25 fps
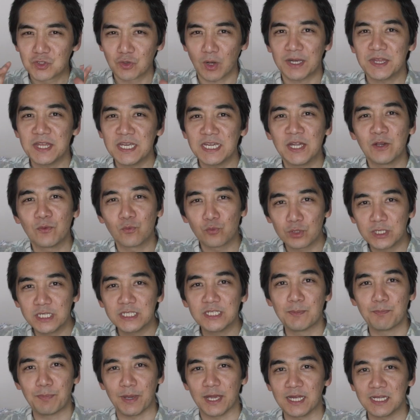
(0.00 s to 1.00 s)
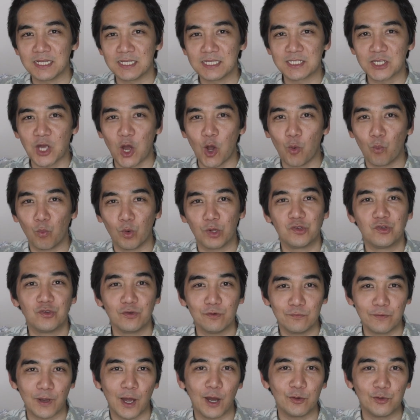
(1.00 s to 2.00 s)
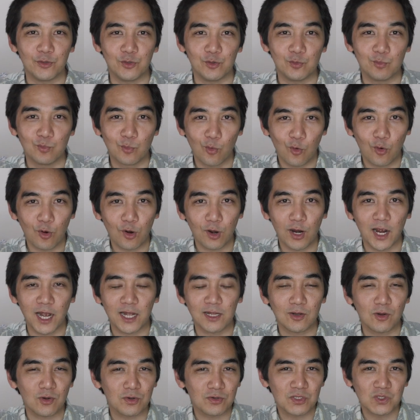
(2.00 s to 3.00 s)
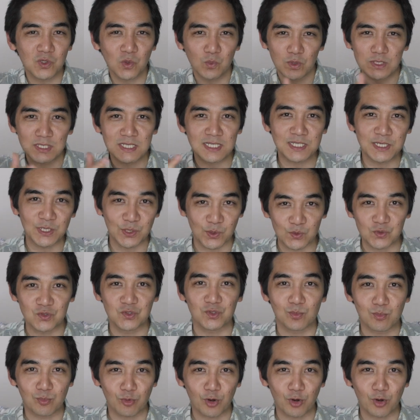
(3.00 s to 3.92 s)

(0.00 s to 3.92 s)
So I think it really depends on what you value more and also what skills you